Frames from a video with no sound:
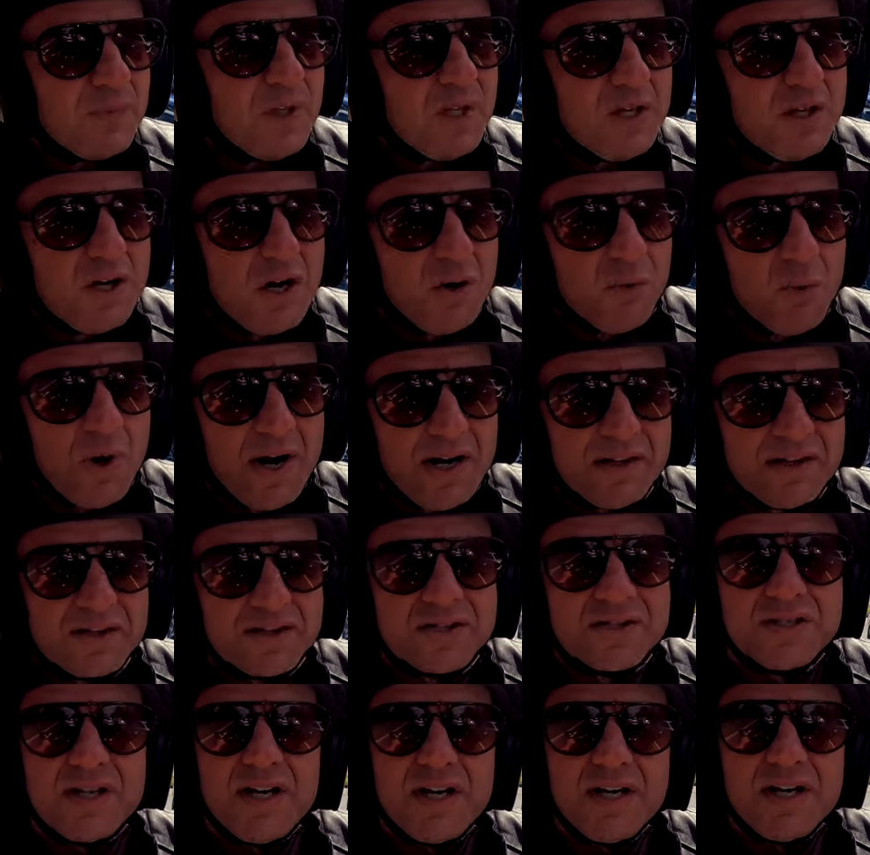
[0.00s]
you know, riding the
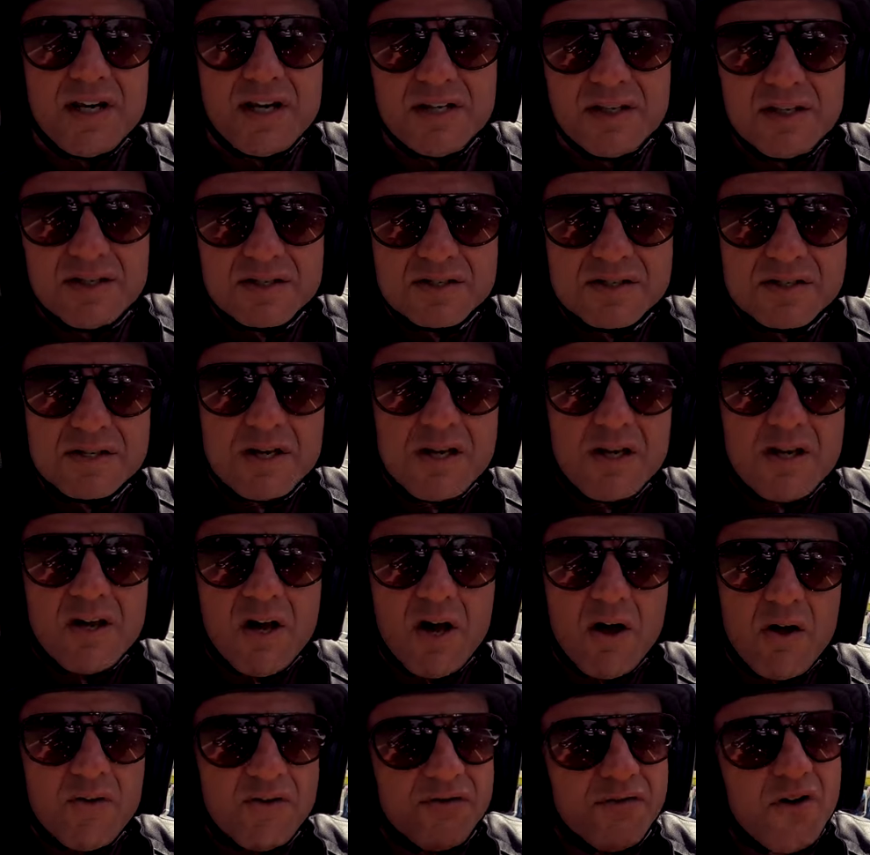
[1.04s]
seat in this
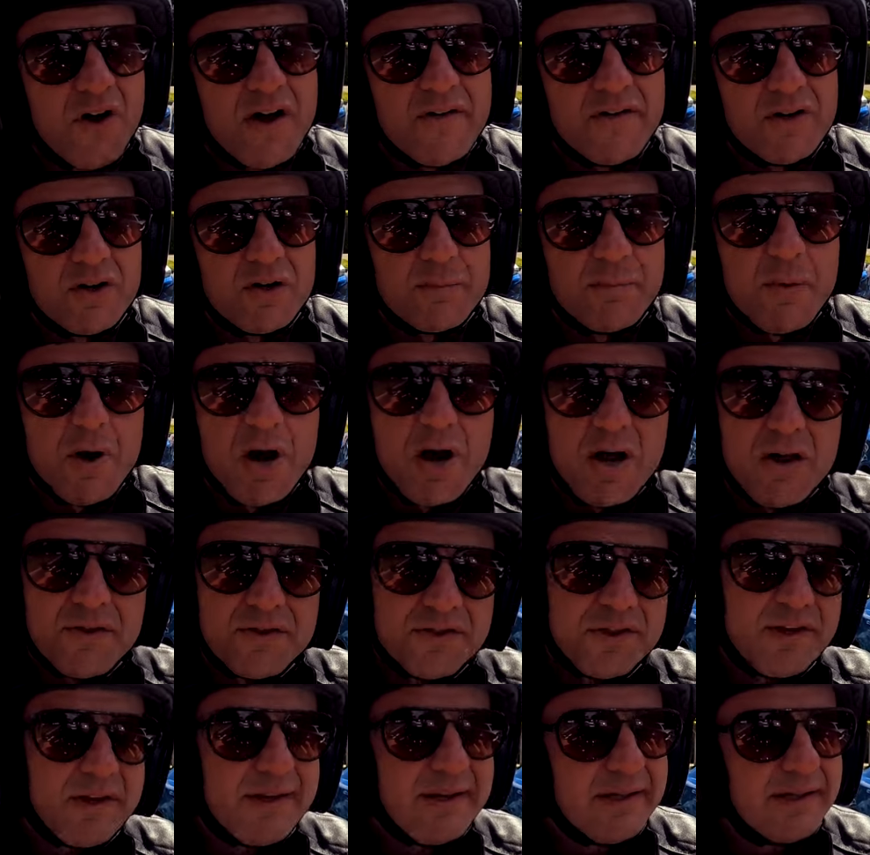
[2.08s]
whole 500 mile
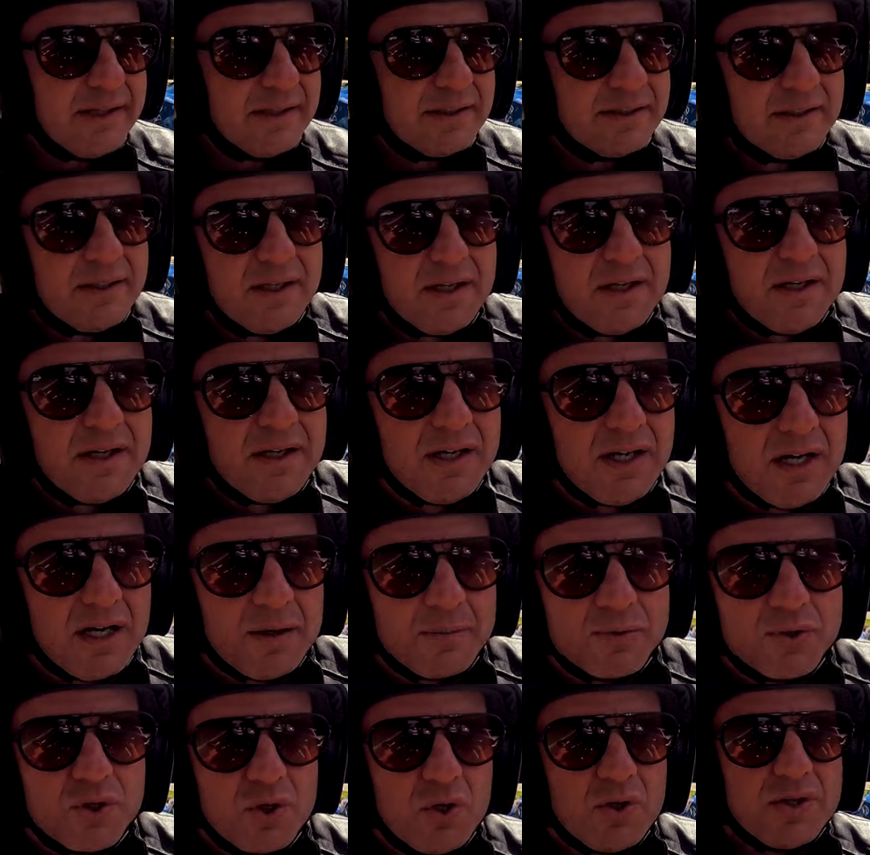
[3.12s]
thing, and
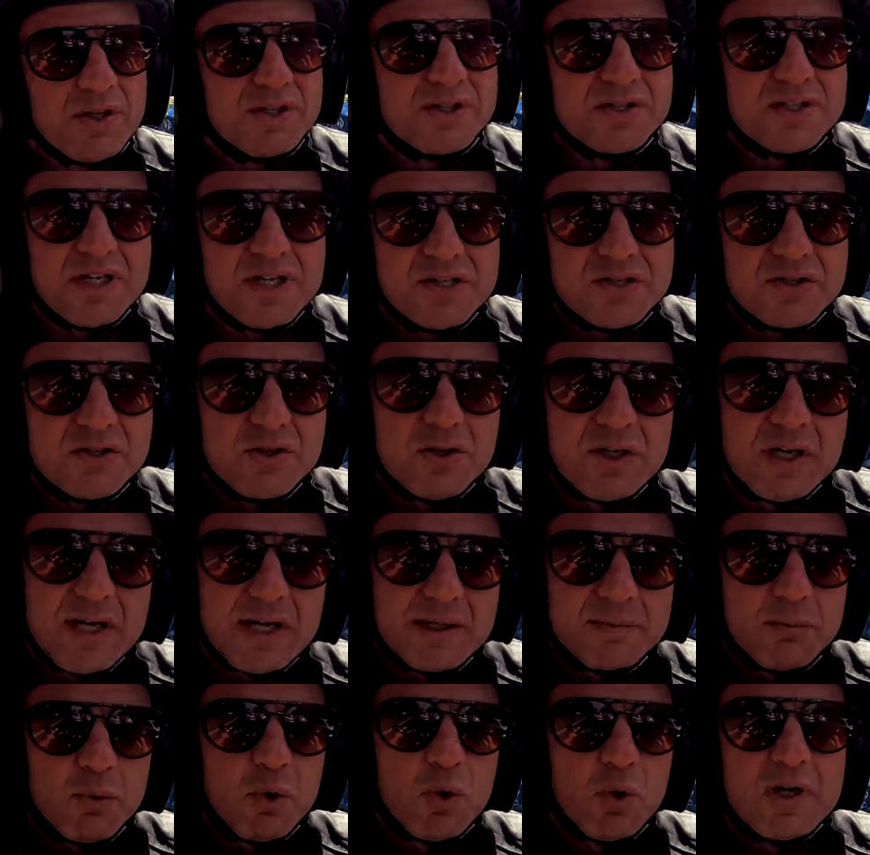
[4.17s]
I'm sure that seats do
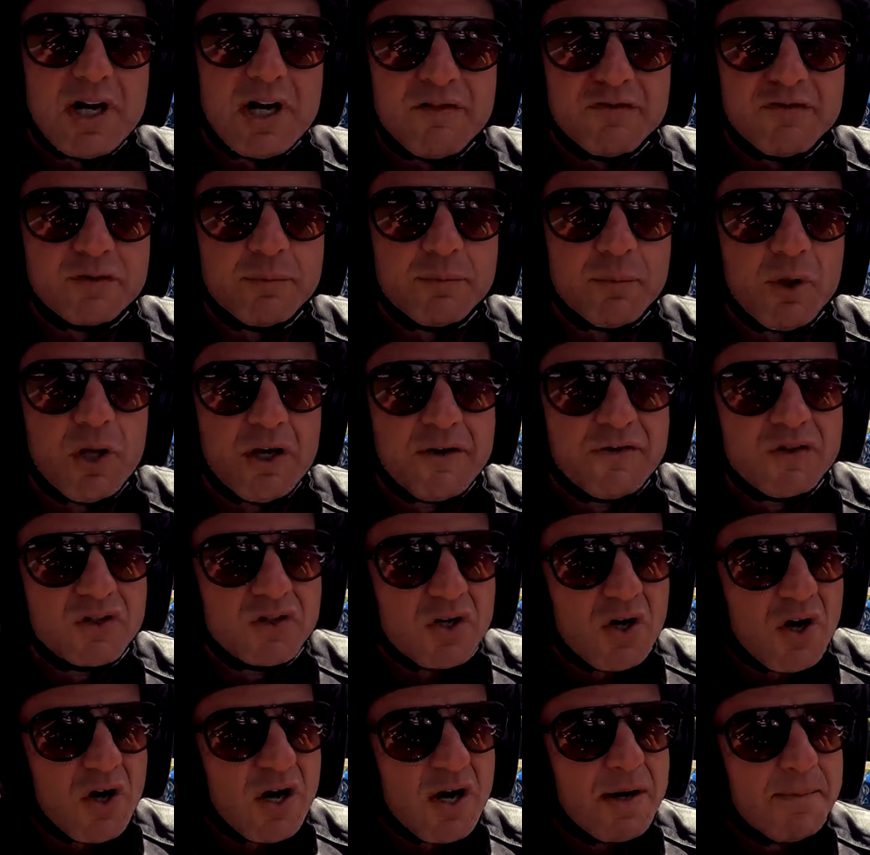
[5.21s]
get more comfortable over
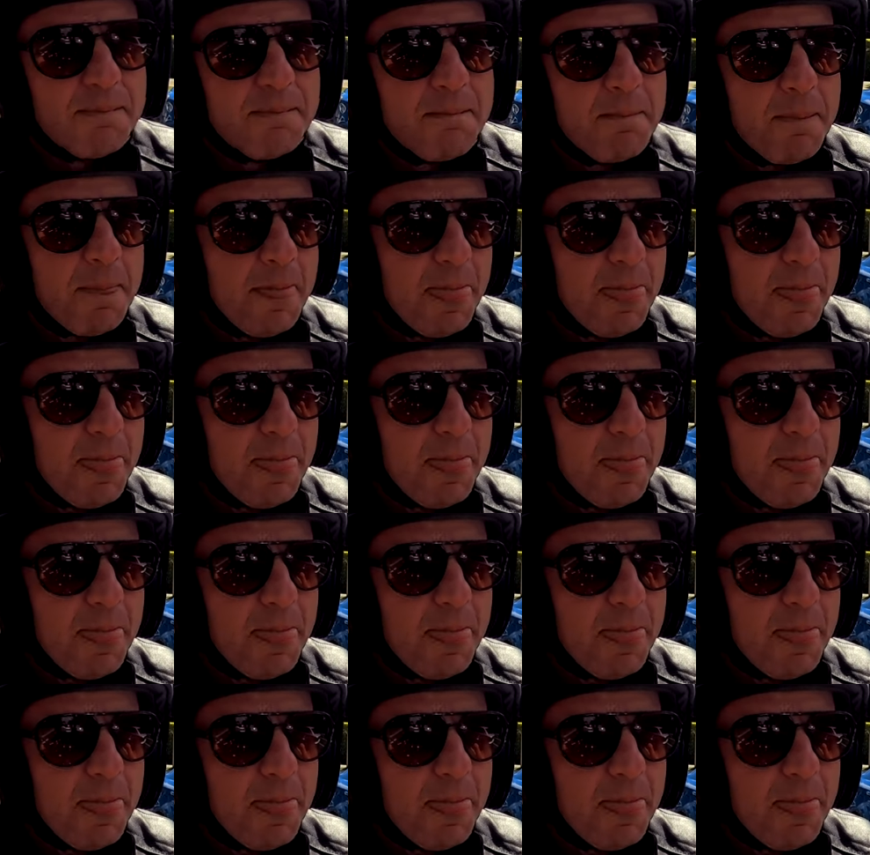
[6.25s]
time,